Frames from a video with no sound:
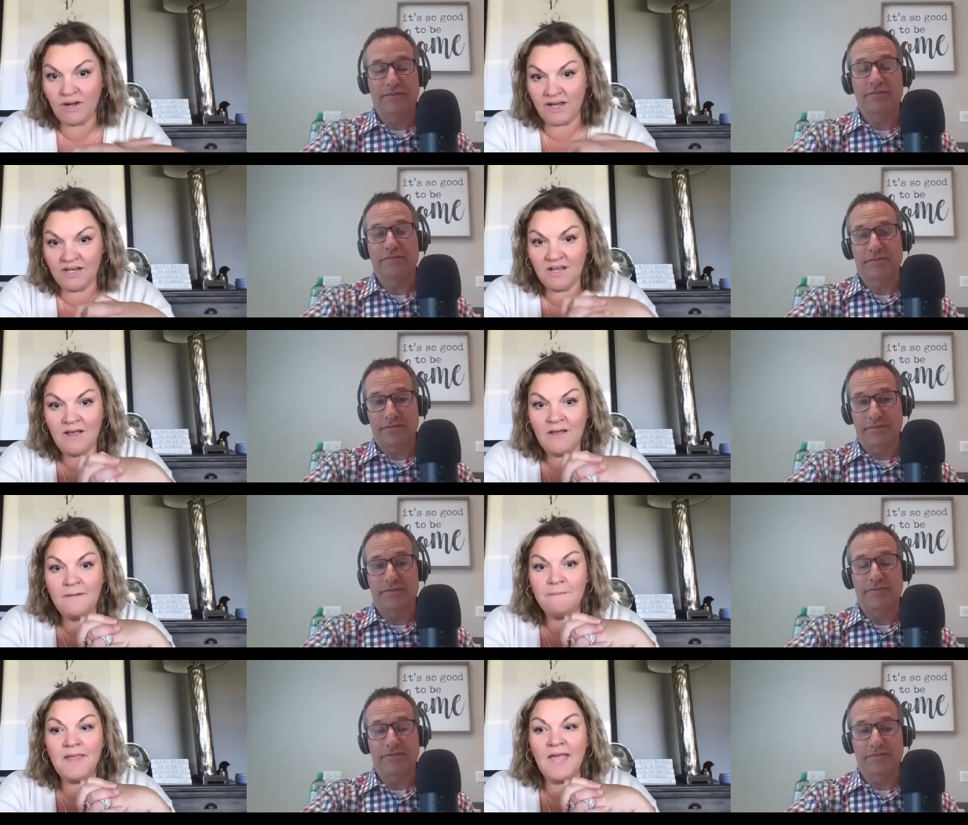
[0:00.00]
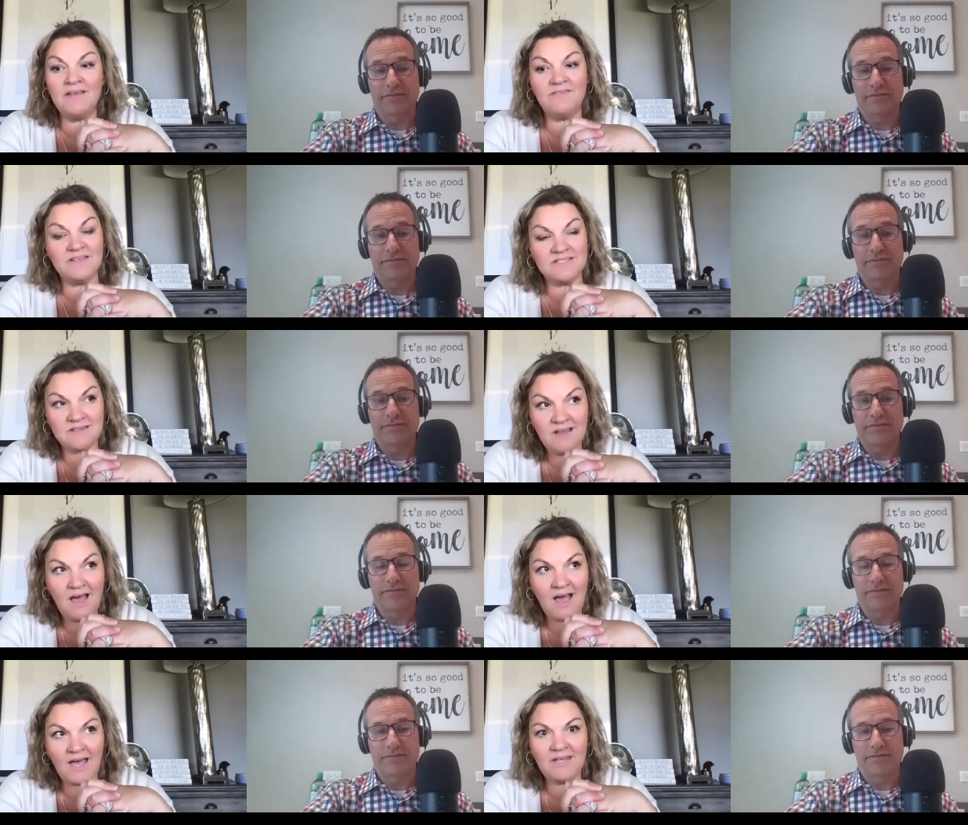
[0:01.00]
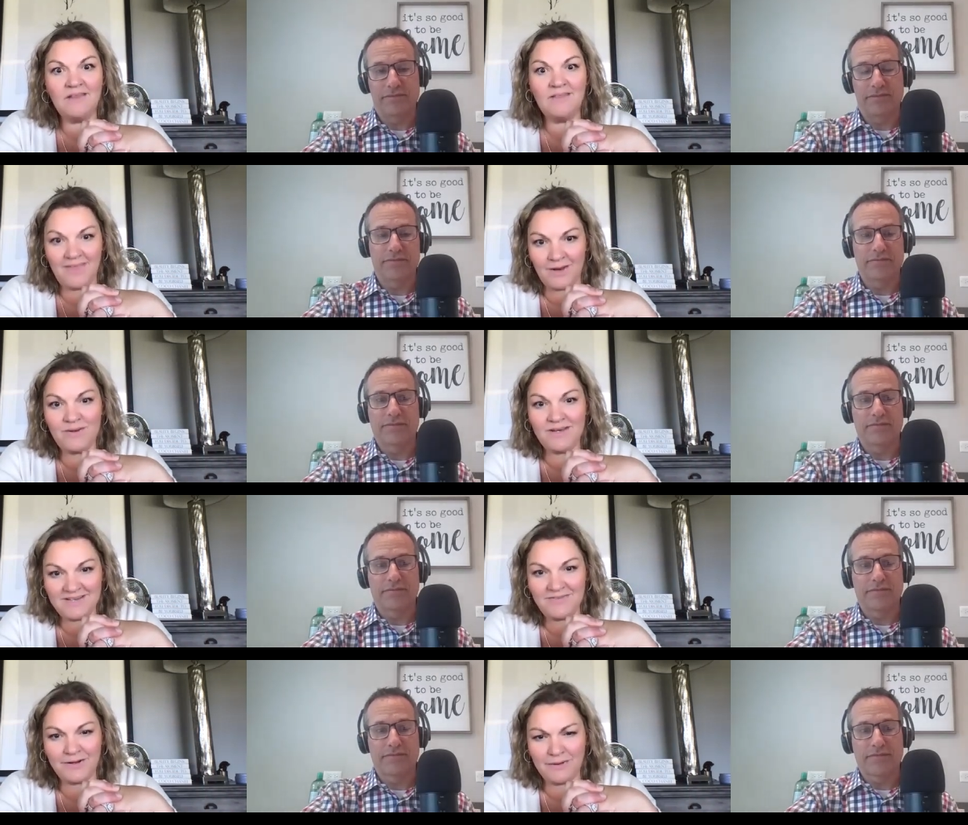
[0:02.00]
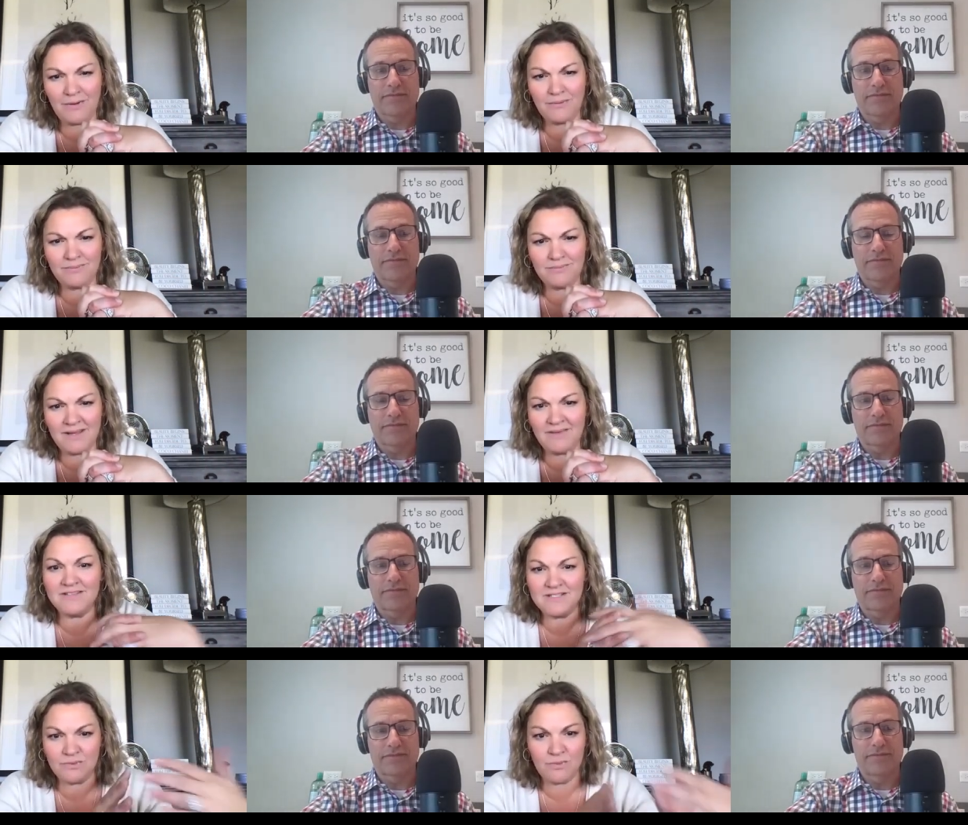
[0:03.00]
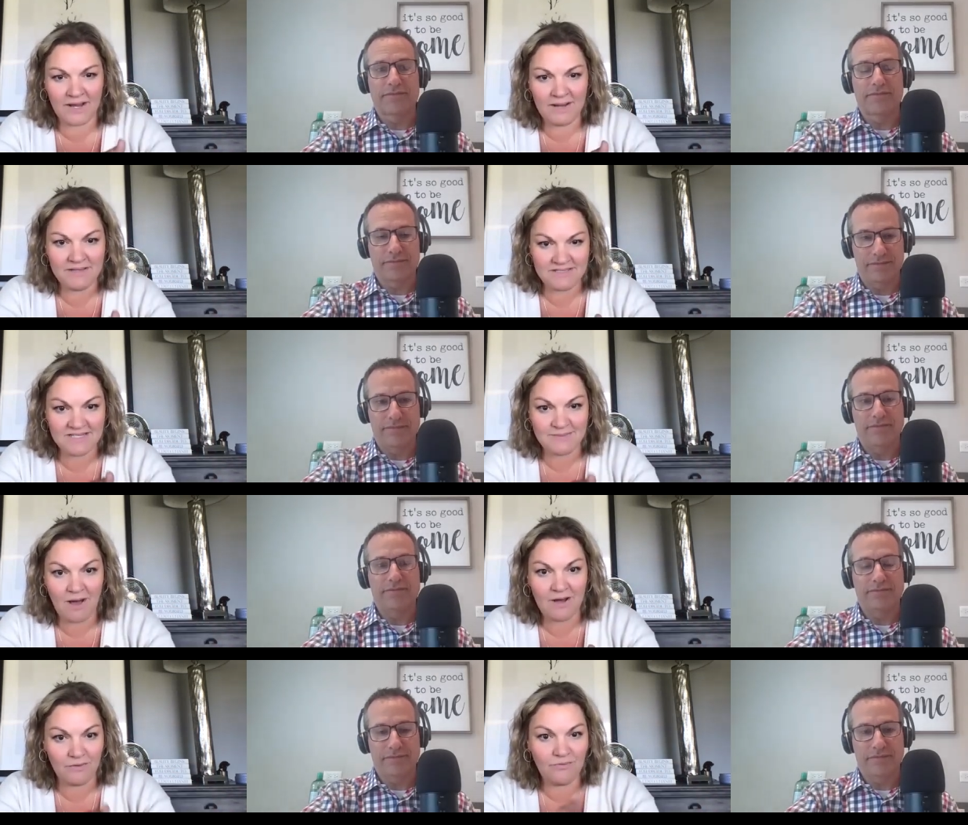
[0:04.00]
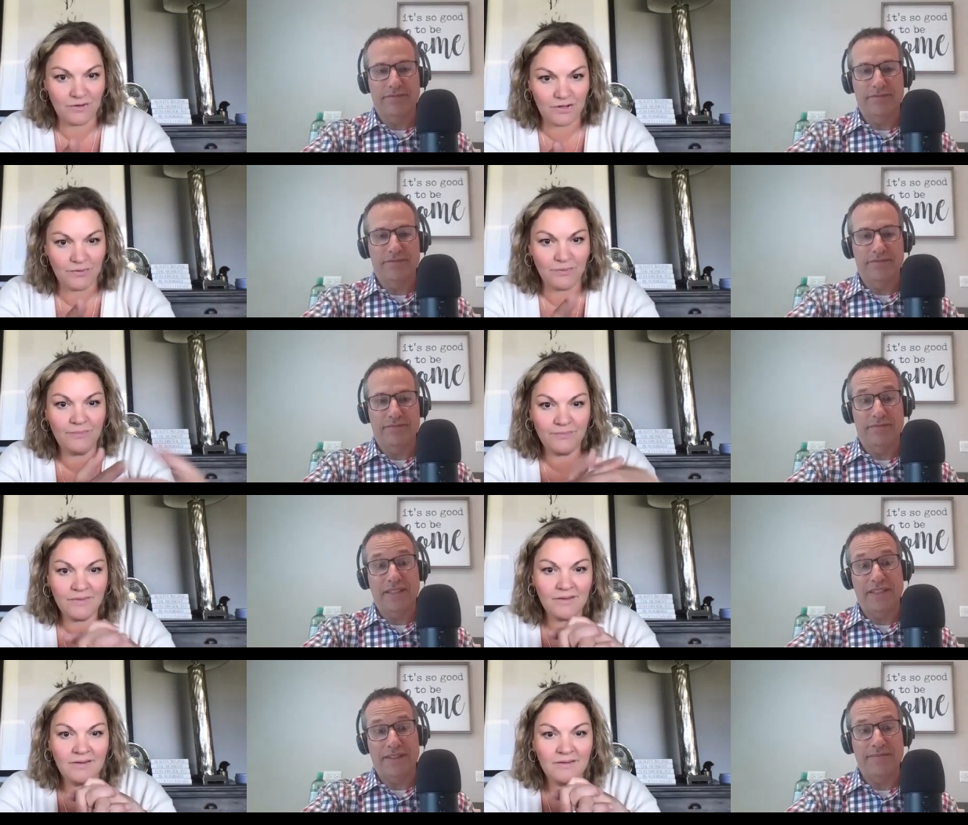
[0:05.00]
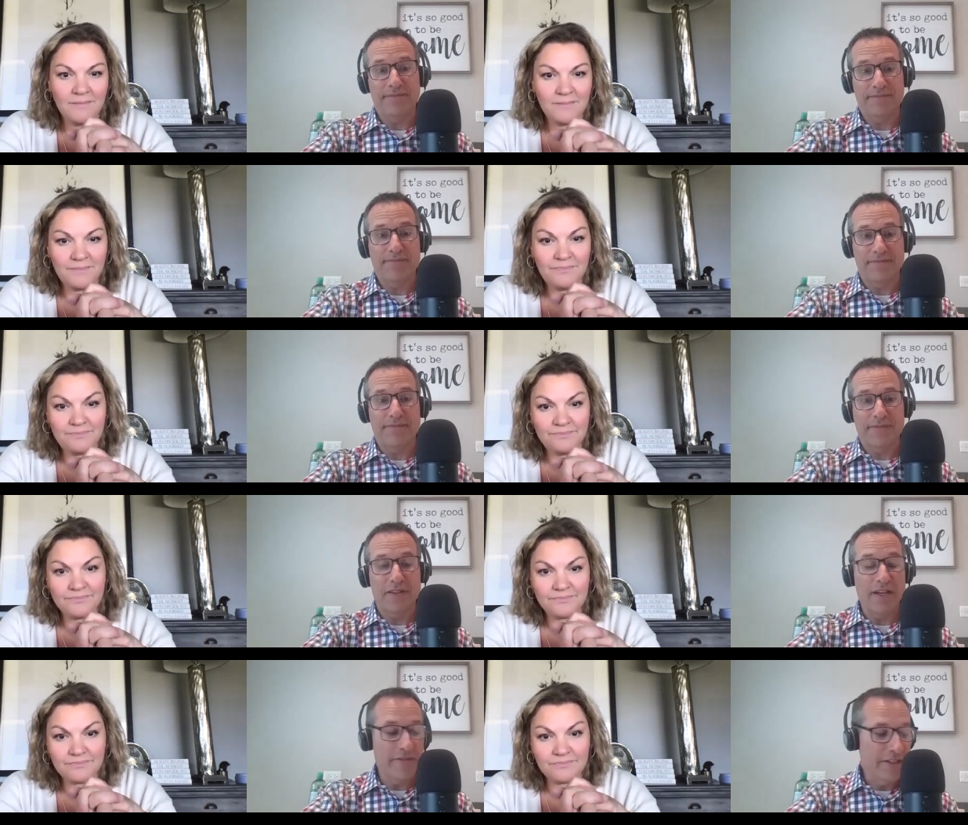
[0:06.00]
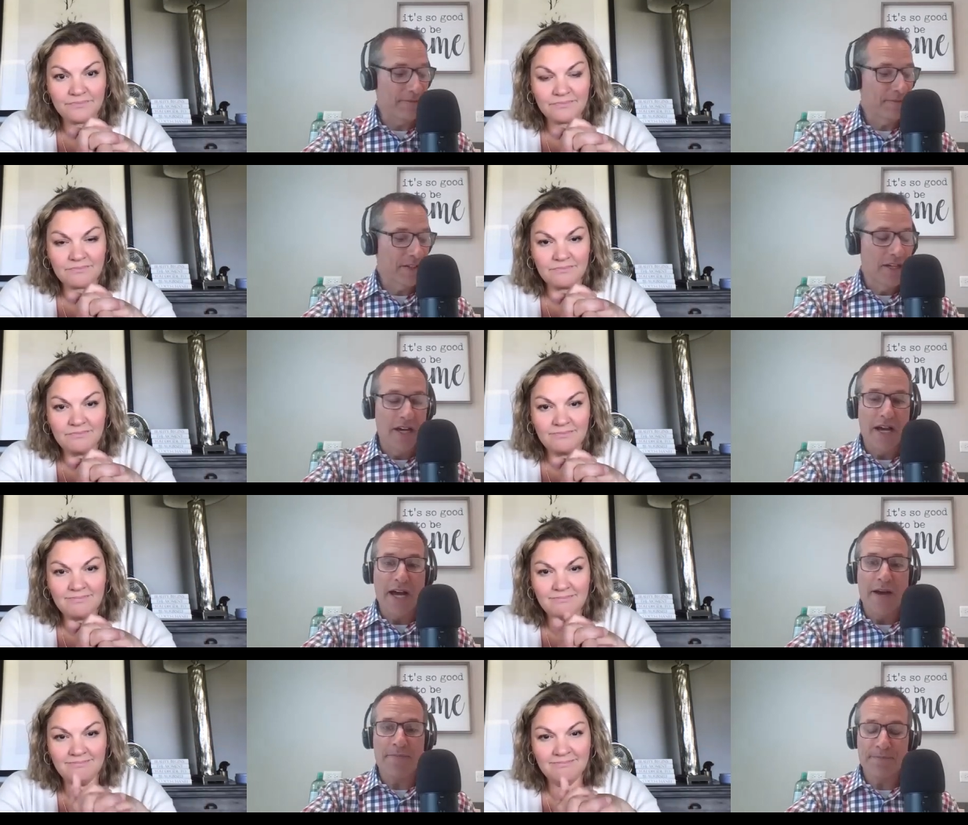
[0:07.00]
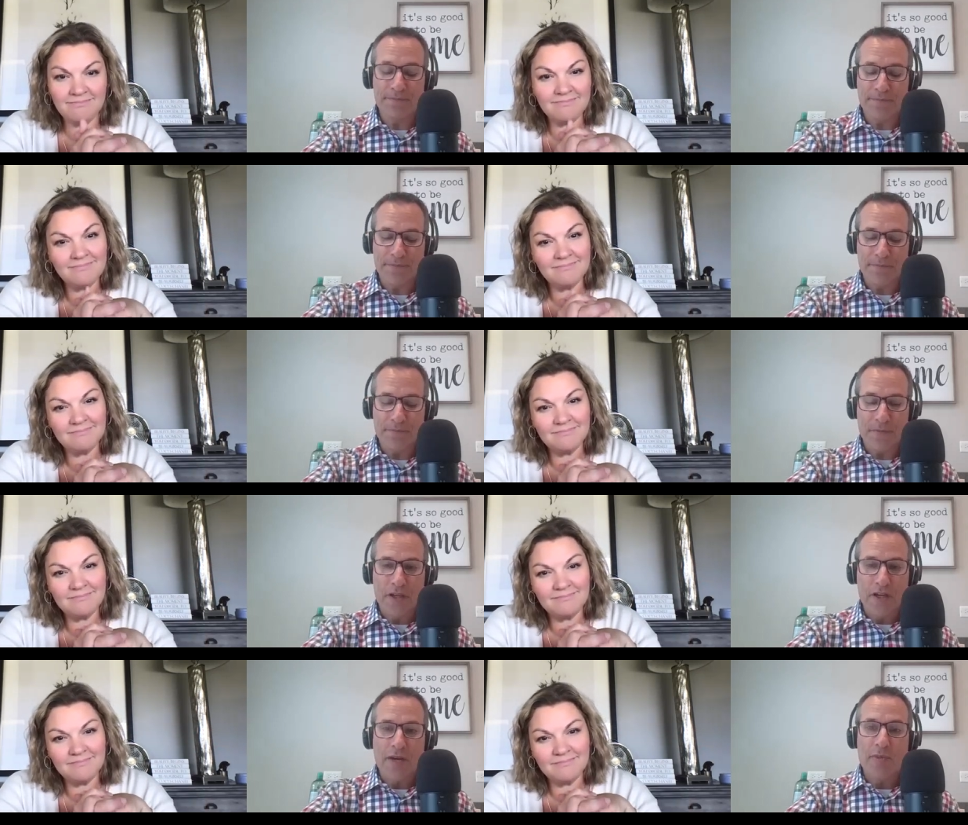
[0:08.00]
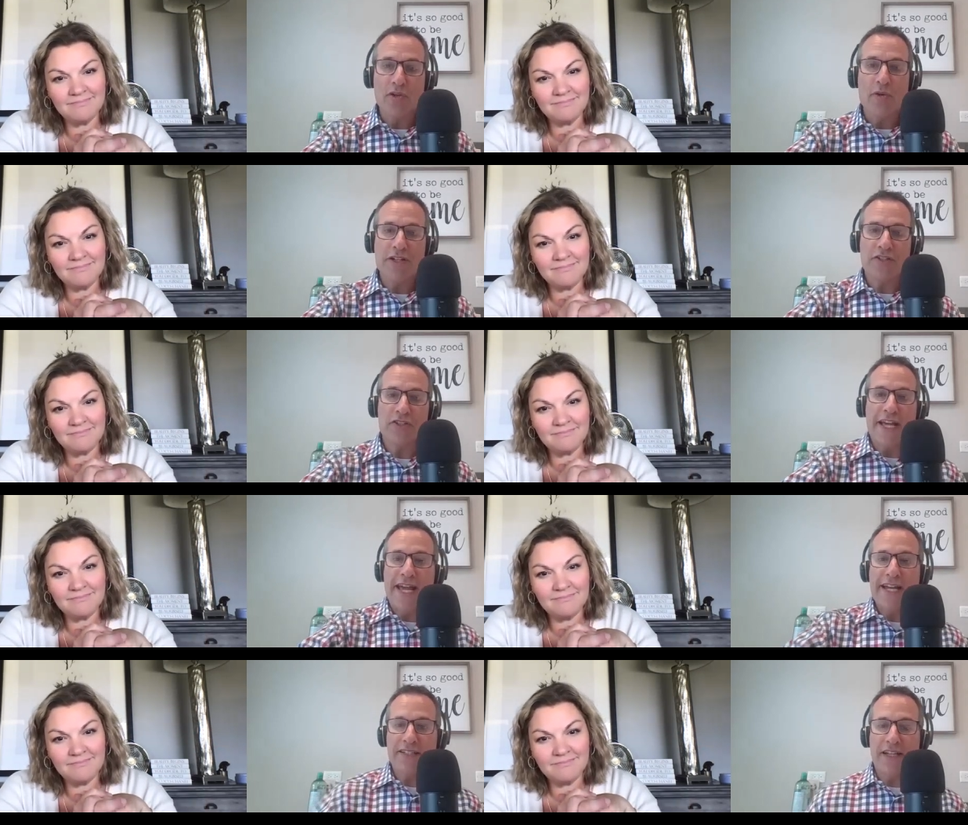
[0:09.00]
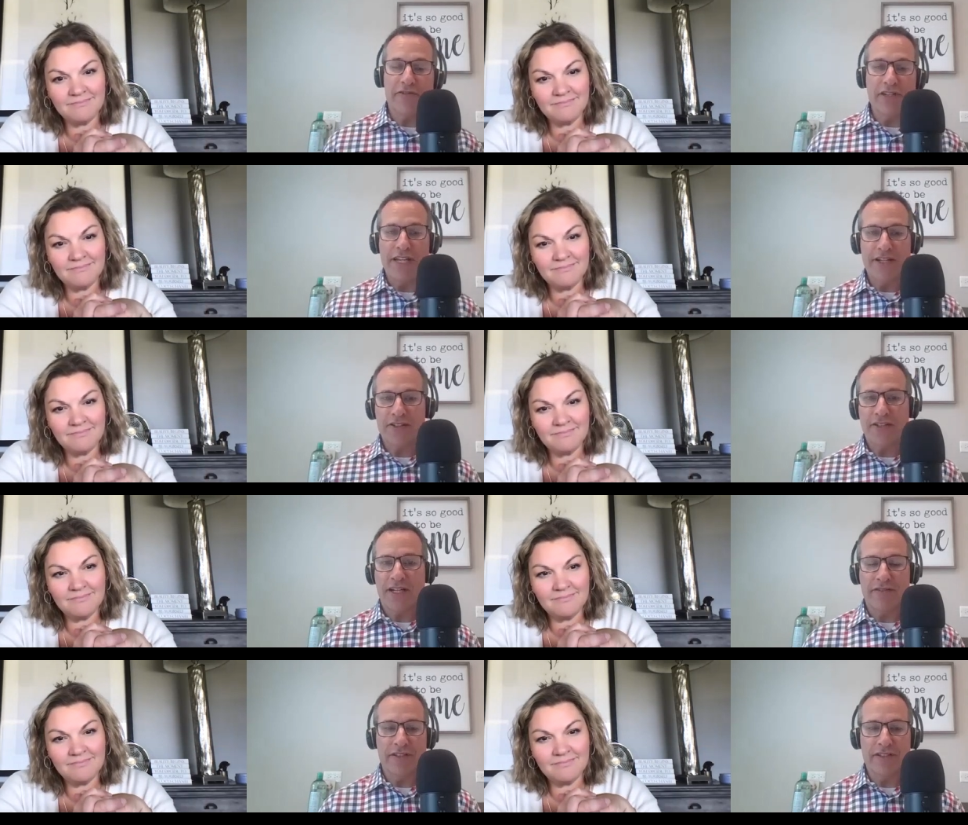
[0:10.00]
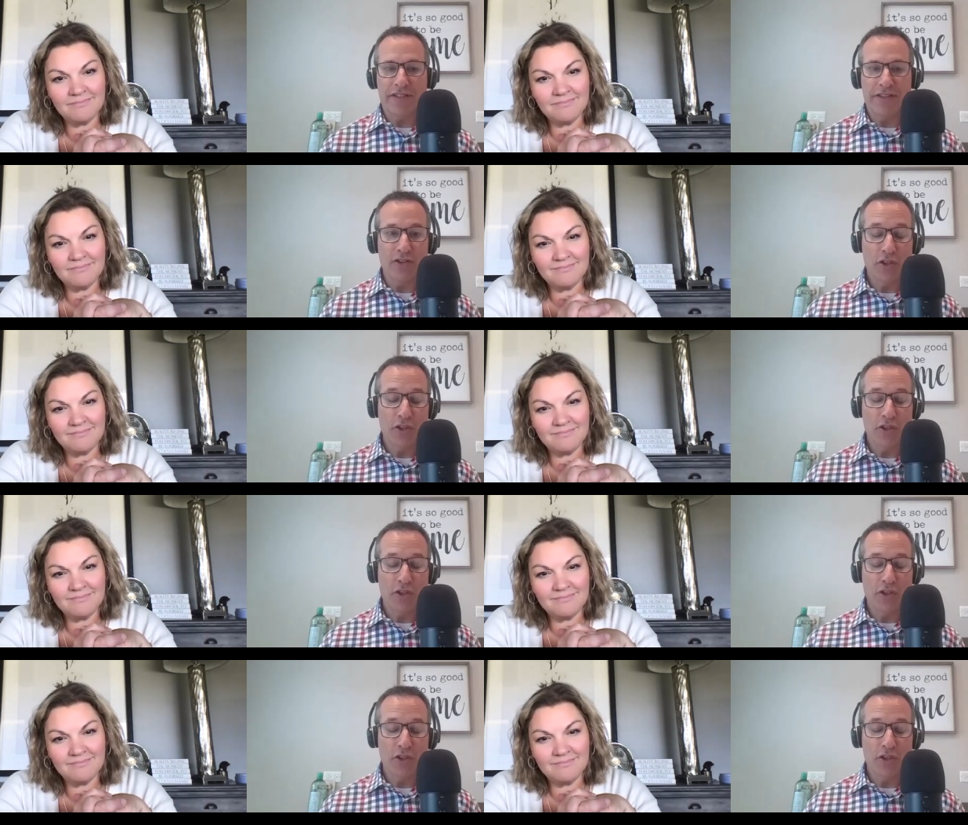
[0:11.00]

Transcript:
Speaker 1: right? Mm-hmm. And if it's not, then we need to figure out if it's the right business model for you.
Speaker 2: Yeah. Love it. Um, a couple of questions I ask every guest kind of in, in